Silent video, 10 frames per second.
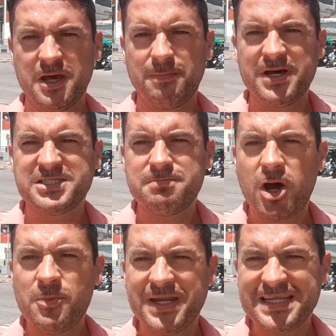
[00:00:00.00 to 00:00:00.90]
But as a
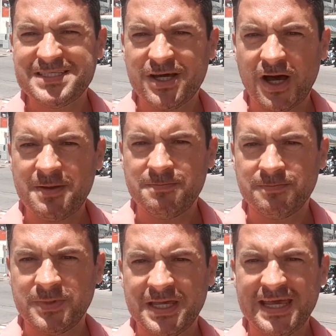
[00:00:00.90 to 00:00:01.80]
moment in time,
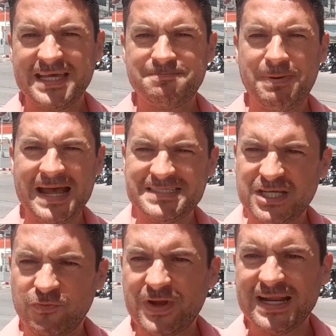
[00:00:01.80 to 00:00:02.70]
is
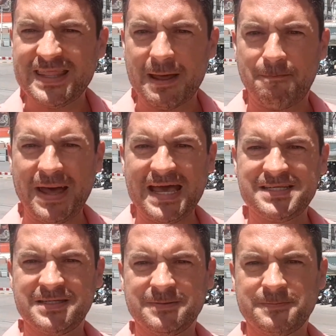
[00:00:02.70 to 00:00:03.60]
Pattaya really that bad?